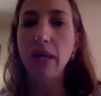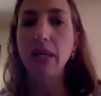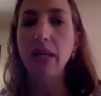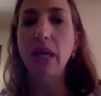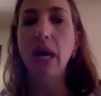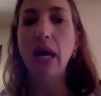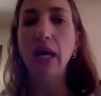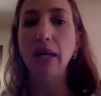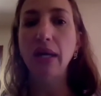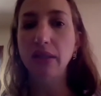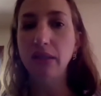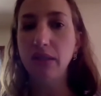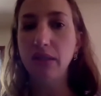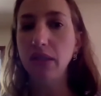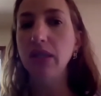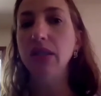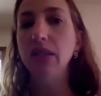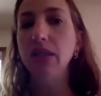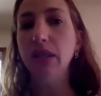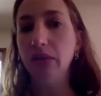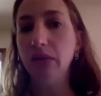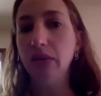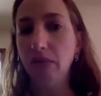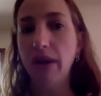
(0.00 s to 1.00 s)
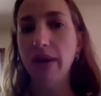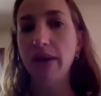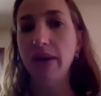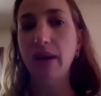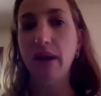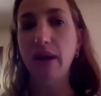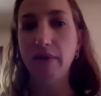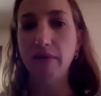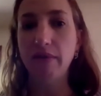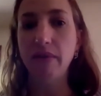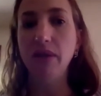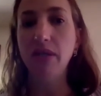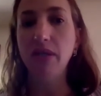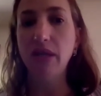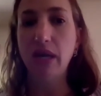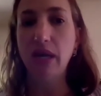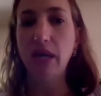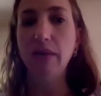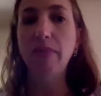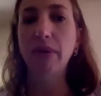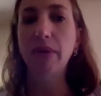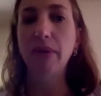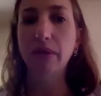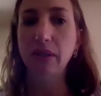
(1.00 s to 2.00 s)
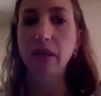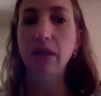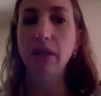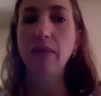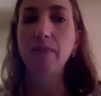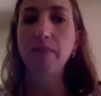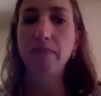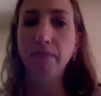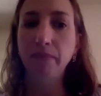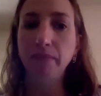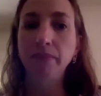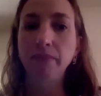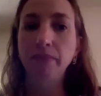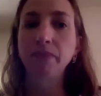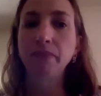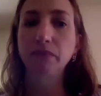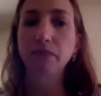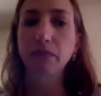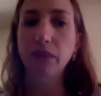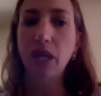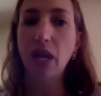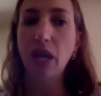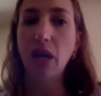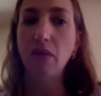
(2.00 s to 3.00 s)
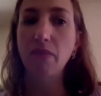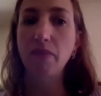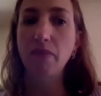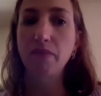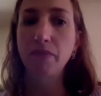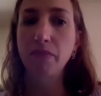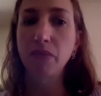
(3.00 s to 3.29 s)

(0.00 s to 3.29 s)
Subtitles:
an ideally write every day person. Yeah.